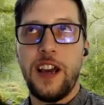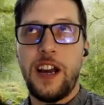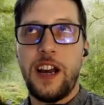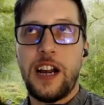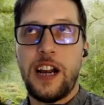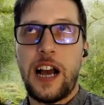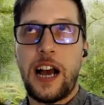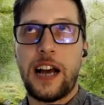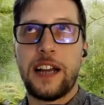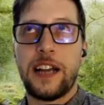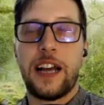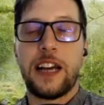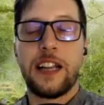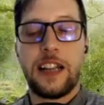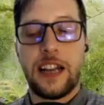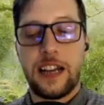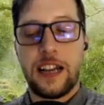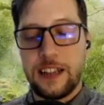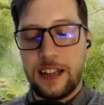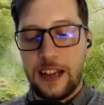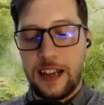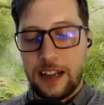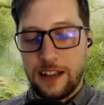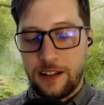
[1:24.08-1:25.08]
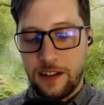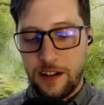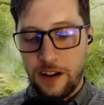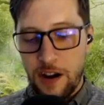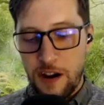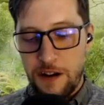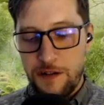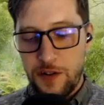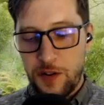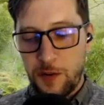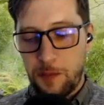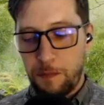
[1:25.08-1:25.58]
and as an
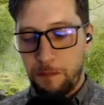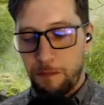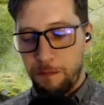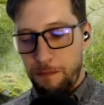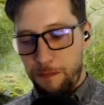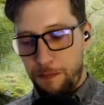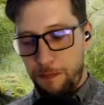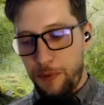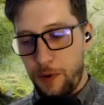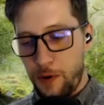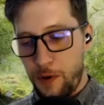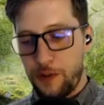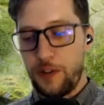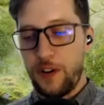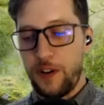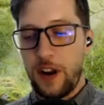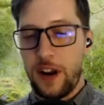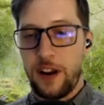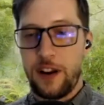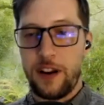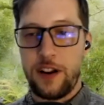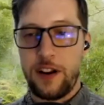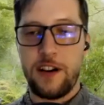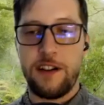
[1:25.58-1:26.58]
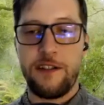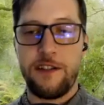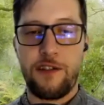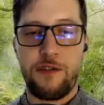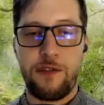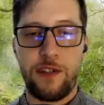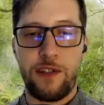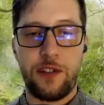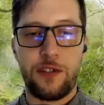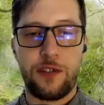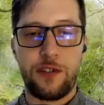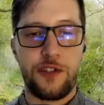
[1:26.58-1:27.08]
Irish person and an Irish
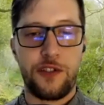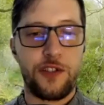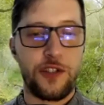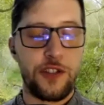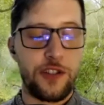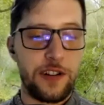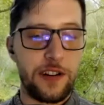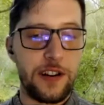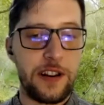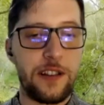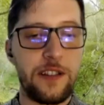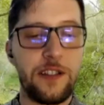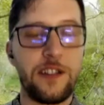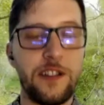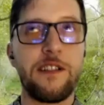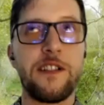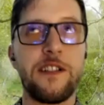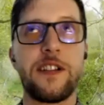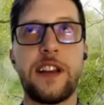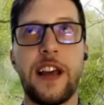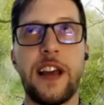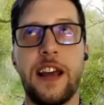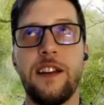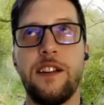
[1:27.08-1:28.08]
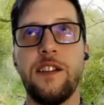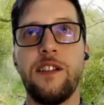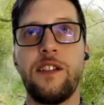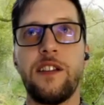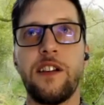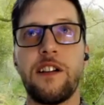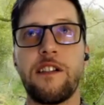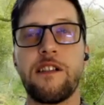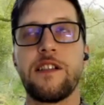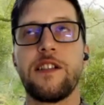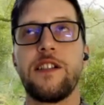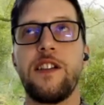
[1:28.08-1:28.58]
researcher, isn't there a
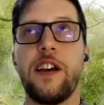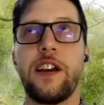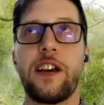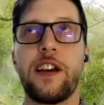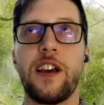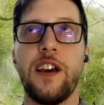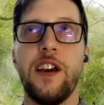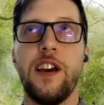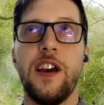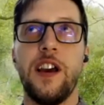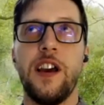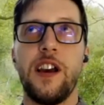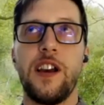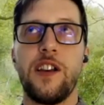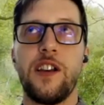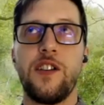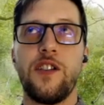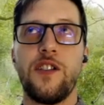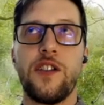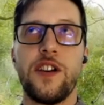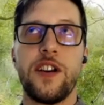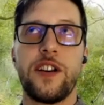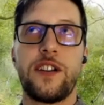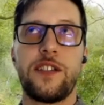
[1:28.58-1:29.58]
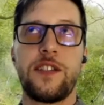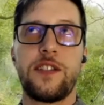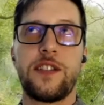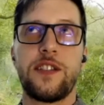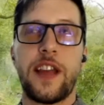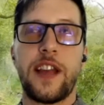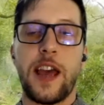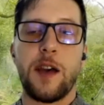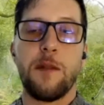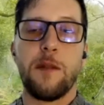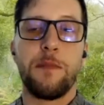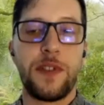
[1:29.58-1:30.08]
tendency, or like it's
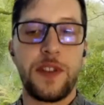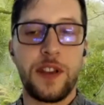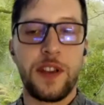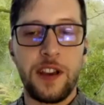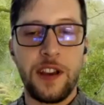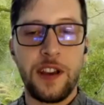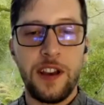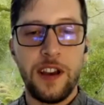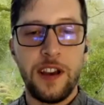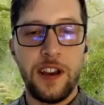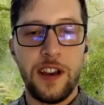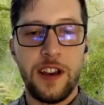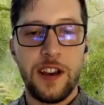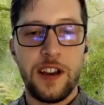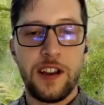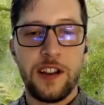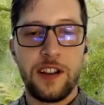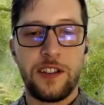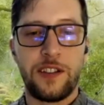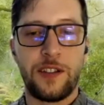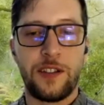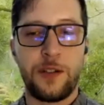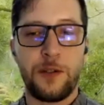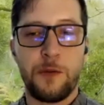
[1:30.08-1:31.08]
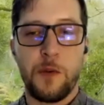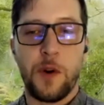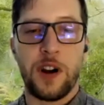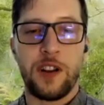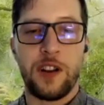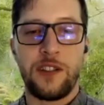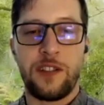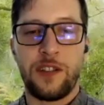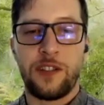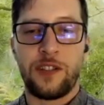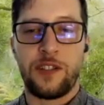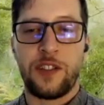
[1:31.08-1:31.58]
tempting to
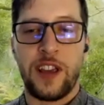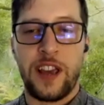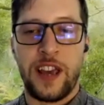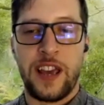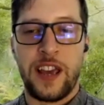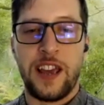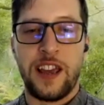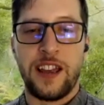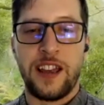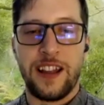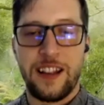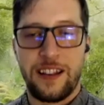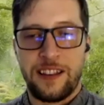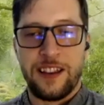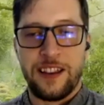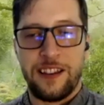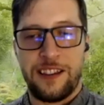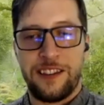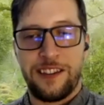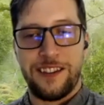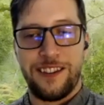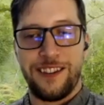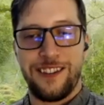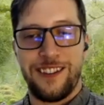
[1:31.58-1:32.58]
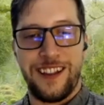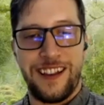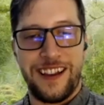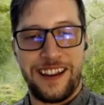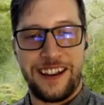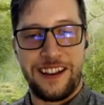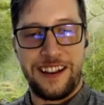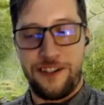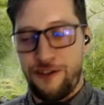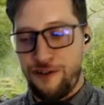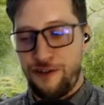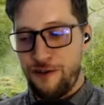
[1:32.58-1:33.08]
want to say that this is
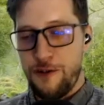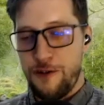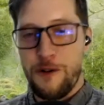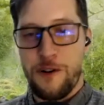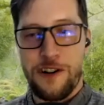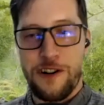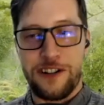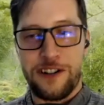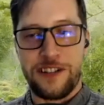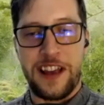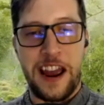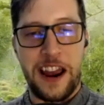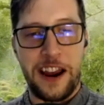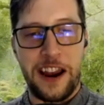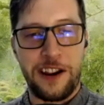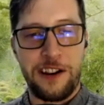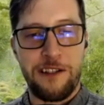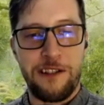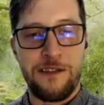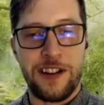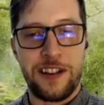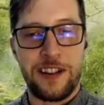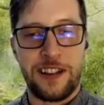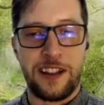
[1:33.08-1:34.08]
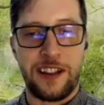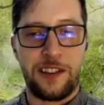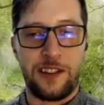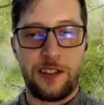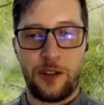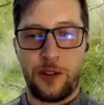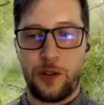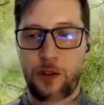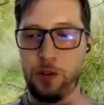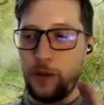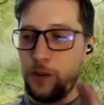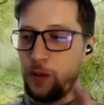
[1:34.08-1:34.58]
like true or it's accurate, that
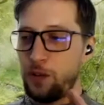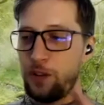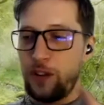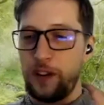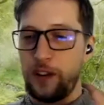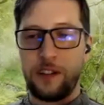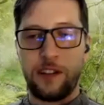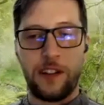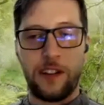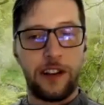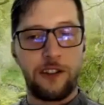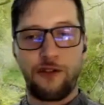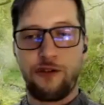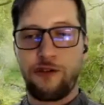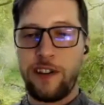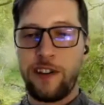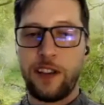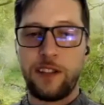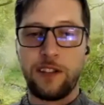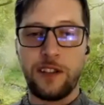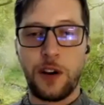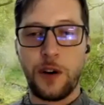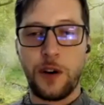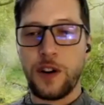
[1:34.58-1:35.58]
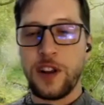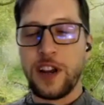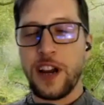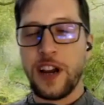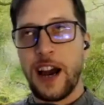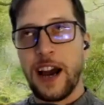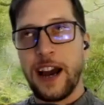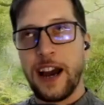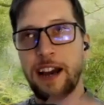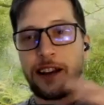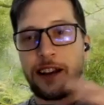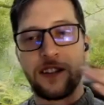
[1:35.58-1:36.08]
there's these like tree
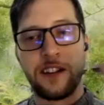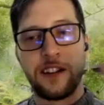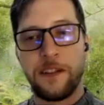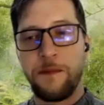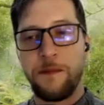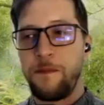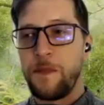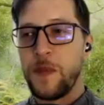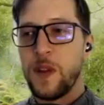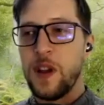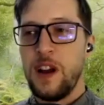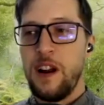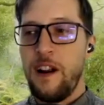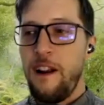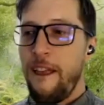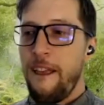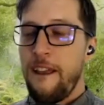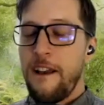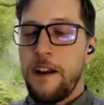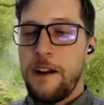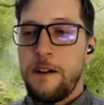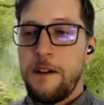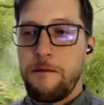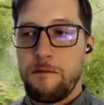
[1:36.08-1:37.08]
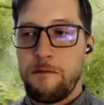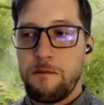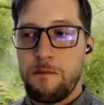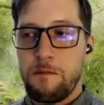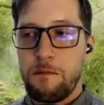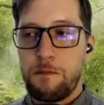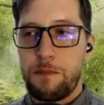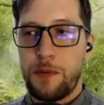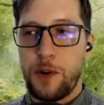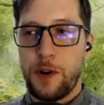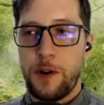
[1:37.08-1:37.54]
zodiacs, but